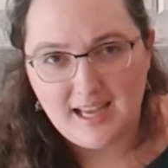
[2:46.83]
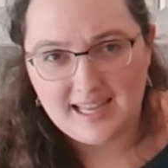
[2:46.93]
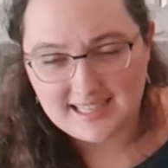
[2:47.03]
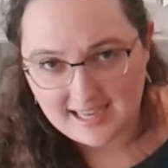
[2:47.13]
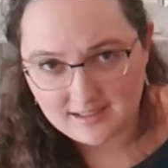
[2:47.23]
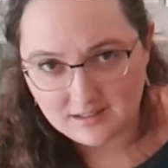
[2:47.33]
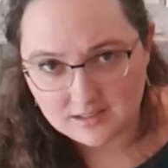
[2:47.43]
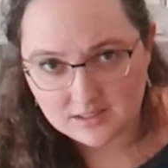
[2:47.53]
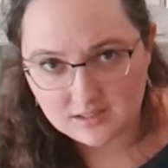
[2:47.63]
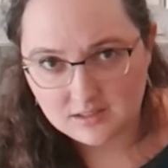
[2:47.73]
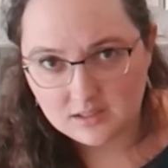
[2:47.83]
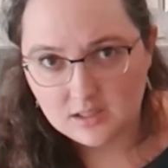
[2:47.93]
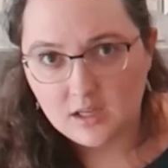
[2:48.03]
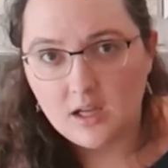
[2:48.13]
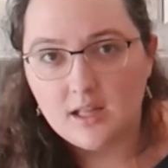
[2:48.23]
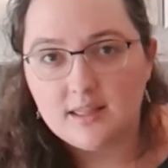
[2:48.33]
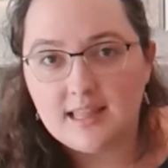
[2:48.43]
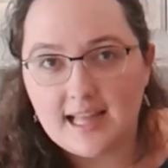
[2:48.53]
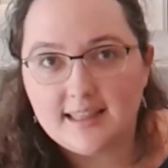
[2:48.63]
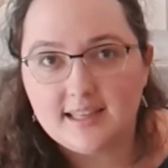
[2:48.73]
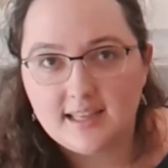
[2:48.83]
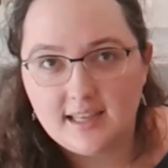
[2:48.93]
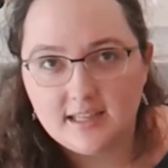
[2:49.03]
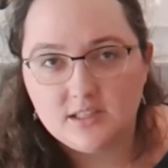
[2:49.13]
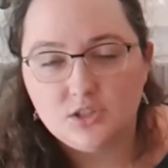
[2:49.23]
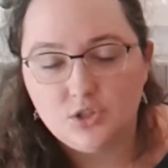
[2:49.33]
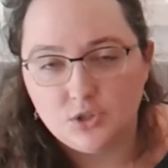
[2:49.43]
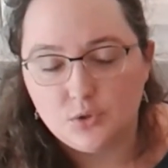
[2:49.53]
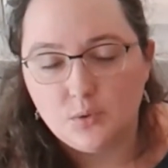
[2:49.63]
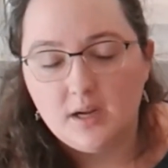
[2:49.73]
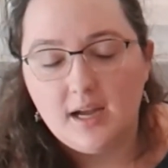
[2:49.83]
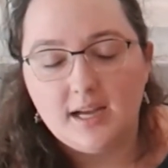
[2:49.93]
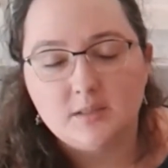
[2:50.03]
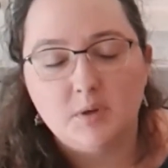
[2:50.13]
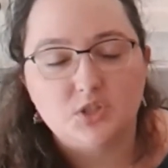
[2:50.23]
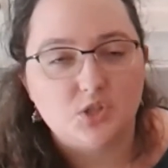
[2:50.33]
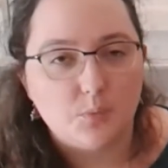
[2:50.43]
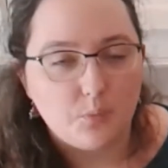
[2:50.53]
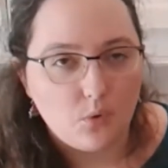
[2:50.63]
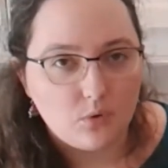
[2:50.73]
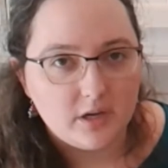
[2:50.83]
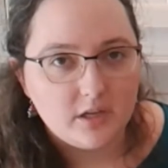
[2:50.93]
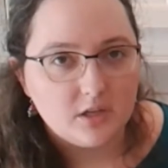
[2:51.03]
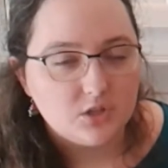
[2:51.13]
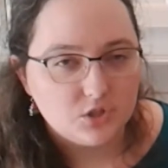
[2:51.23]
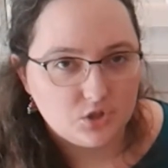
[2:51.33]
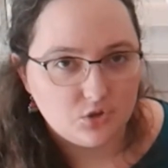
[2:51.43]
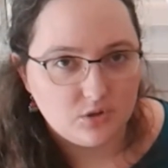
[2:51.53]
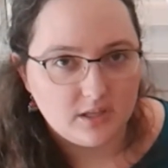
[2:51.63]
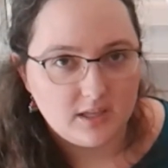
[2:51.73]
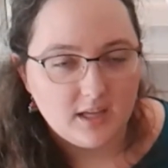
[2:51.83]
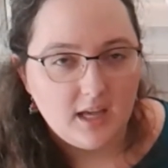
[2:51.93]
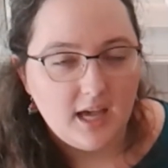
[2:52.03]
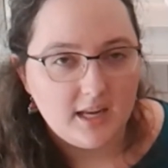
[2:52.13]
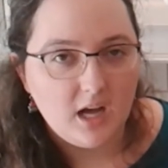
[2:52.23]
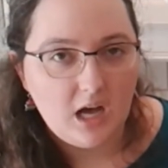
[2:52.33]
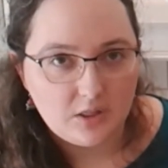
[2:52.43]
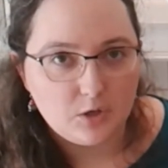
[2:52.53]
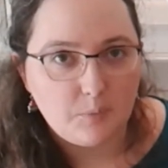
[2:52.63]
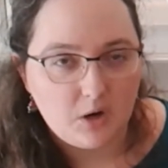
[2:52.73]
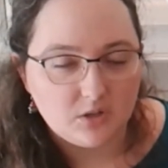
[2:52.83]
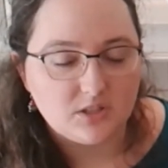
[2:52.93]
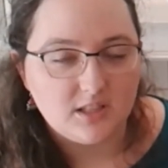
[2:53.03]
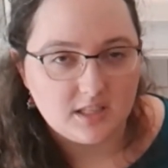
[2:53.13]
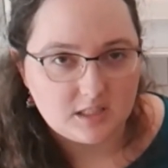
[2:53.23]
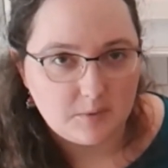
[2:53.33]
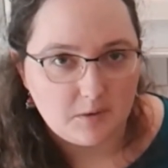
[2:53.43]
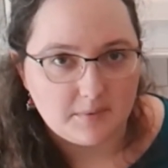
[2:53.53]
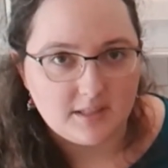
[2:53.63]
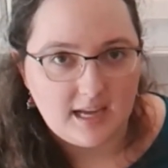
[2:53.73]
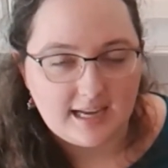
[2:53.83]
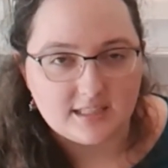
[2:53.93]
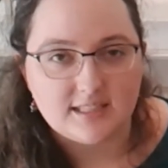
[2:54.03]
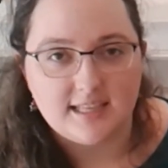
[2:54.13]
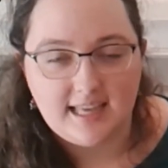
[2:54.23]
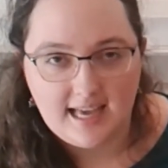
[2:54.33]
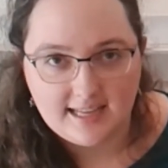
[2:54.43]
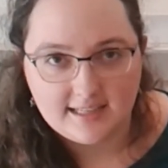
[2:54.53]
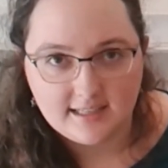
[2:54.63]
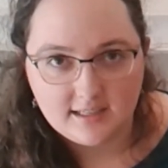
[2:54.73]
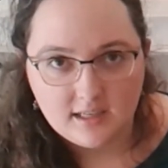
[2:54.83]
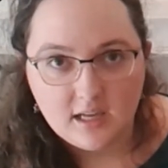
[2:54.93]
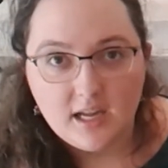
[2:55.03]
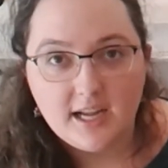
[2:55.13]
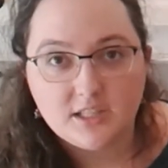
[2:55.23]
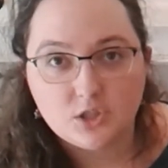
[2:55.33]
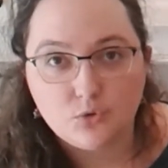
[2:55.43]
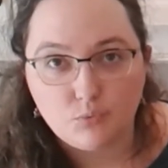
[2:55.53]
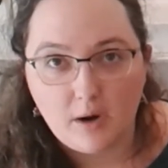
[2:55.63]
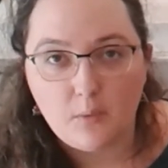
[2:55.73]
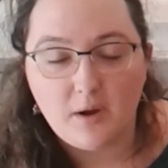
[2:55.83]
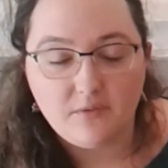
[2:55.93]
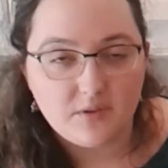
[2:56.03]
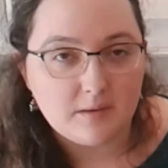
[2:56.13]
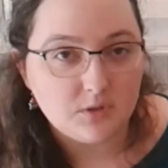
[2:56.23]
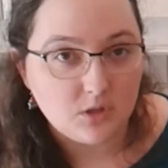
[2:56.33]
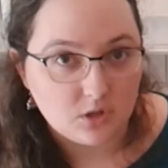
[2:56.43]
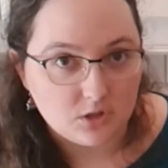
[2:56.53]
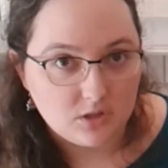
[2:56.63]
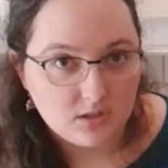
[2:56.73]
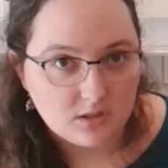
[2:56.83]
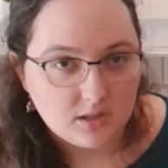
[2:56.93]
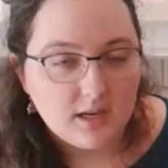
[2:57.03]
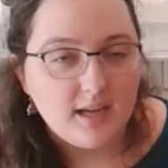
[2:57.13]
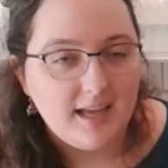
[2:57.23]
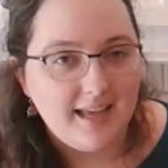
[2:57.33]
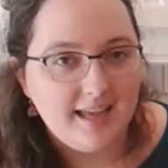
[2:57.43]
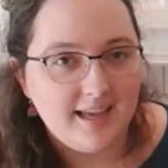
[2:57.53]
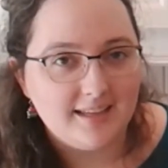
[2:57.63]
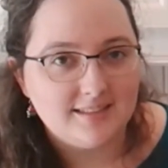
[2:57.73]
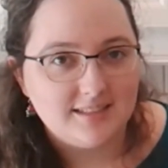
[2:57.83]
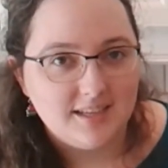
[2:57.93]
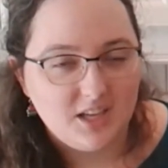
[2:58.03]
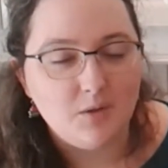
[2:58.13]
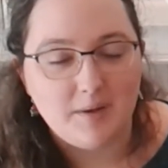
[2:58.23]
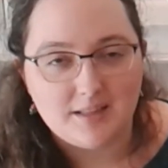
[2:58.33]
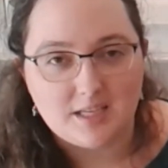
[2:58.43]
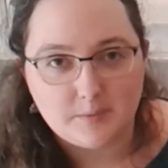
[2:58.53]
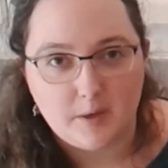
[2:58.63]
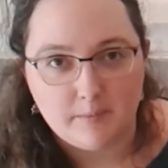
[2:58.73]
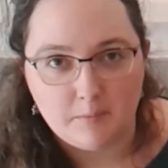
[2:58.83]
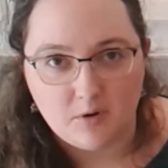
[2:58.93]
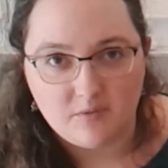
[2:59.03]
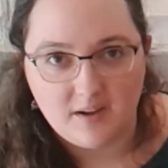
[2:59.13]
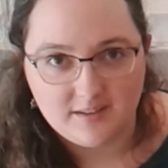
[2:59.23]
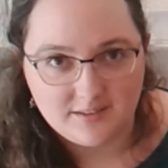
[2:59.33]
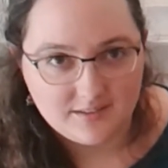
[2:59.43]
And adults, let the kids do as much of the pouring, stirring, and other parts of the experiment as they can. It's a great way for them to learn and it'll make the experiment more fun.